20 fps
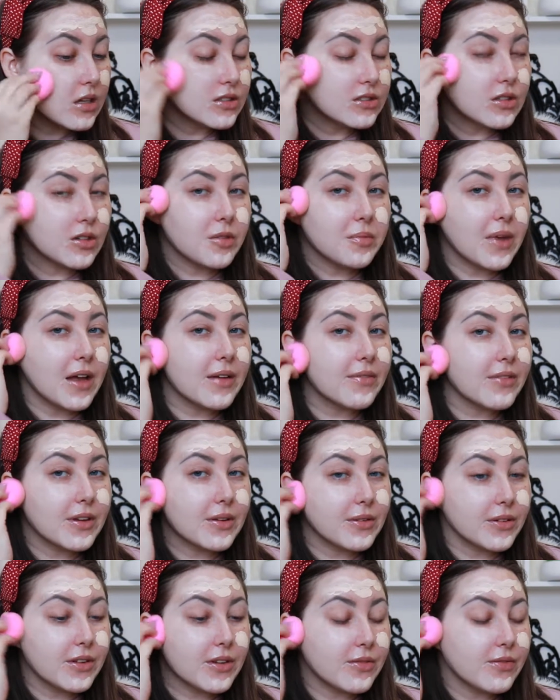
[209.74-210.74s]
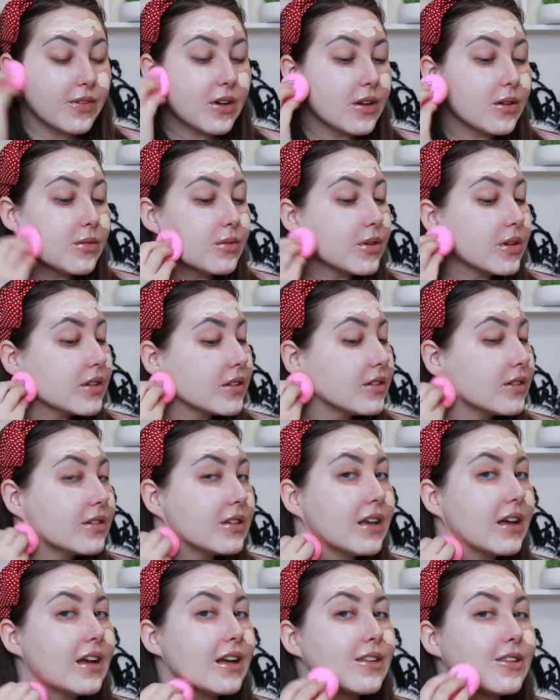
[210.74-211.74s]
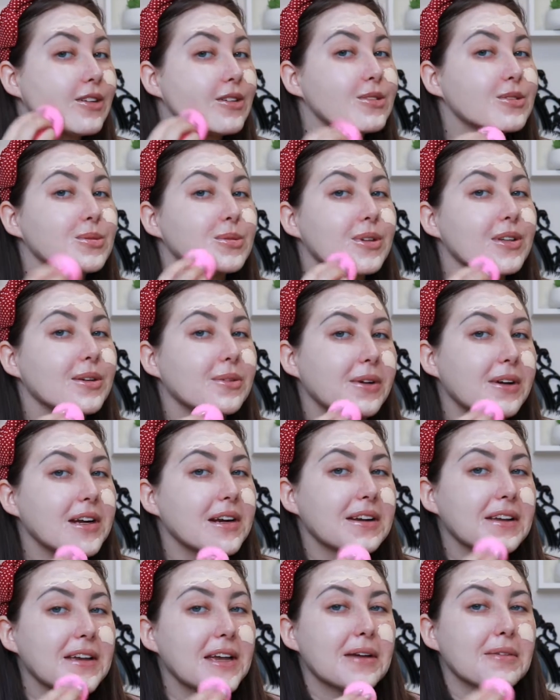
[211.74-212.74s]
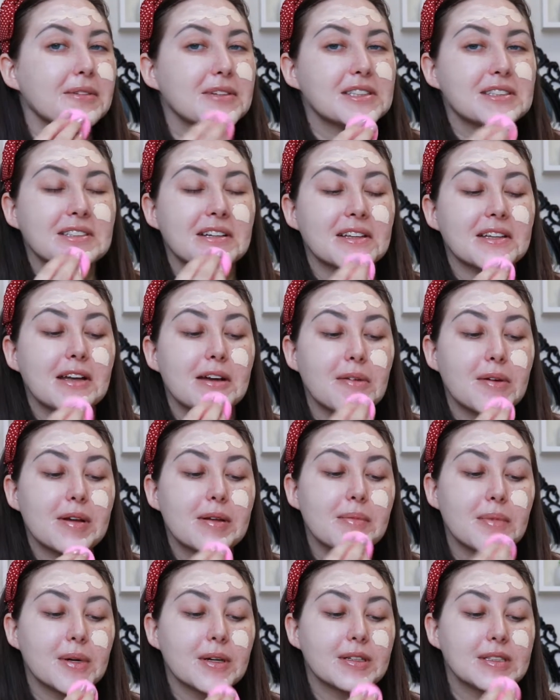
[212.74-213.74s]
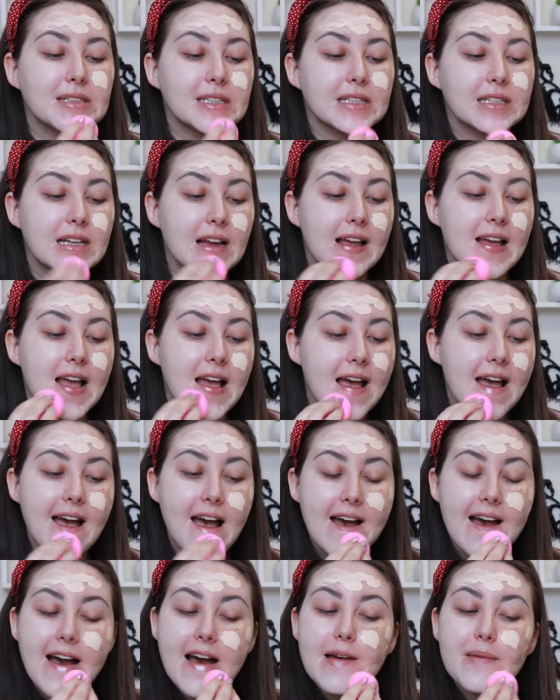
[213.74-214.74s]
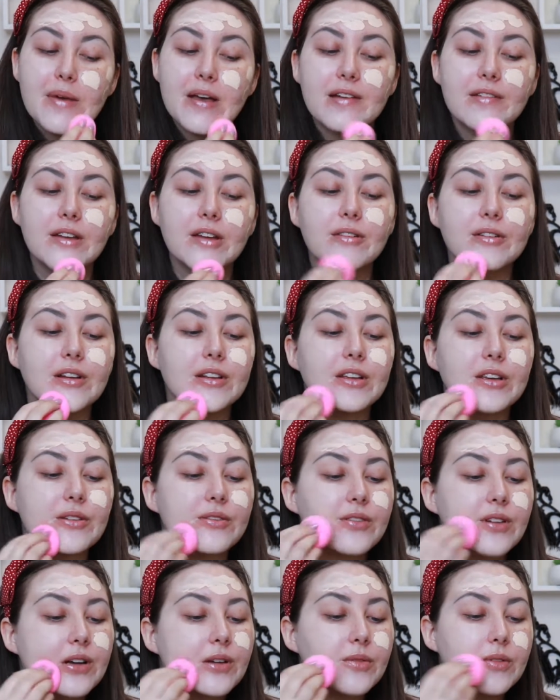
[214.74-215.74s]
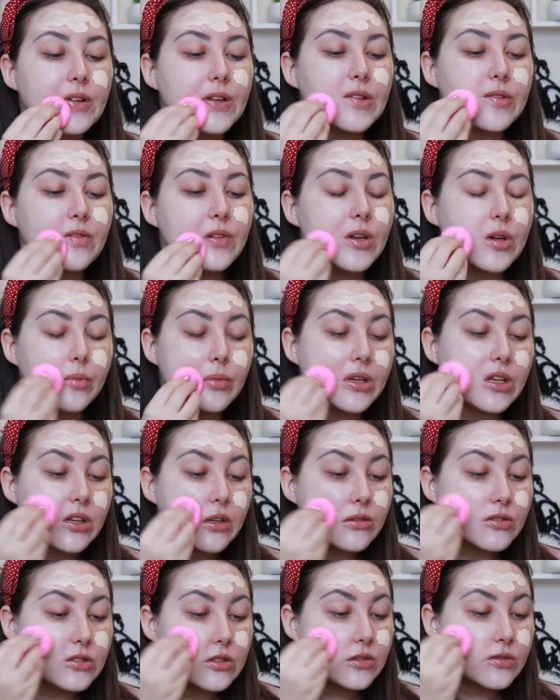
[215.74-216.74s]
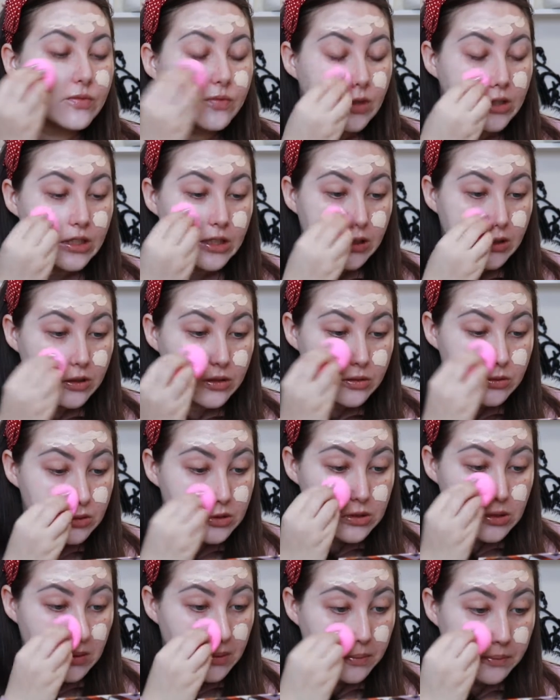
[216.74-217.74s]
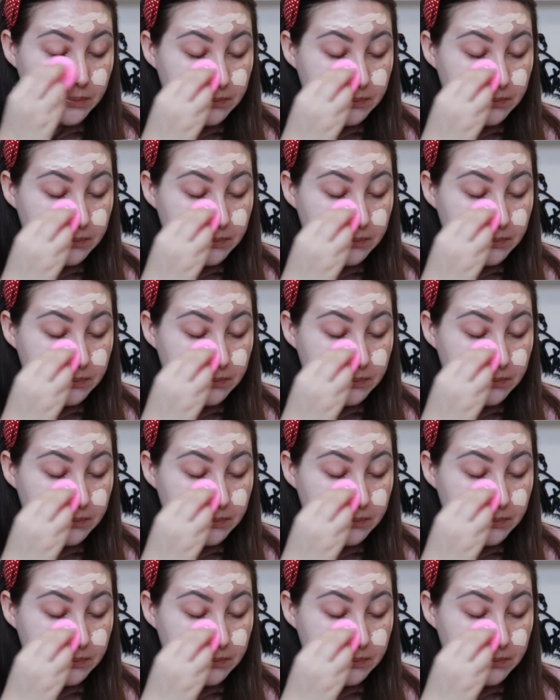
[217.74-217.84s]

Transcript: So I'm having really fun with, yeah, it looks really white on camera, it's not that white in person. I'm having really fun with filming YouTube videos.